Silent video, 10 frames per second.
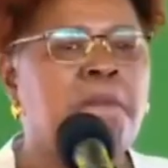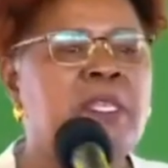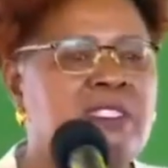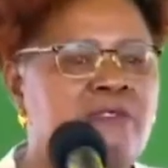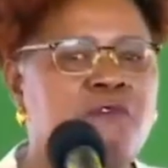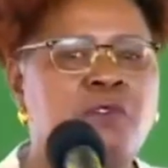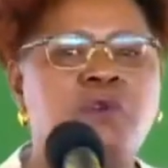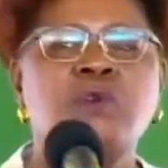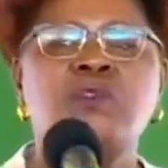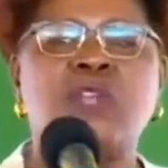Peaceful
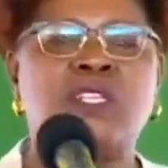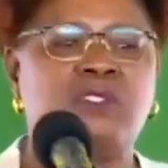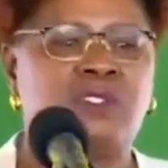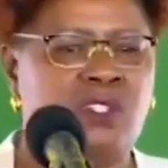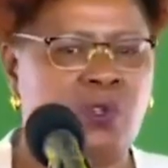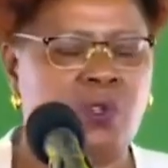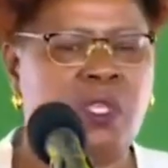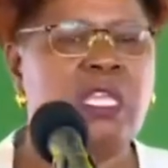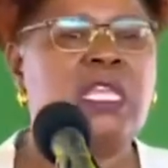transition.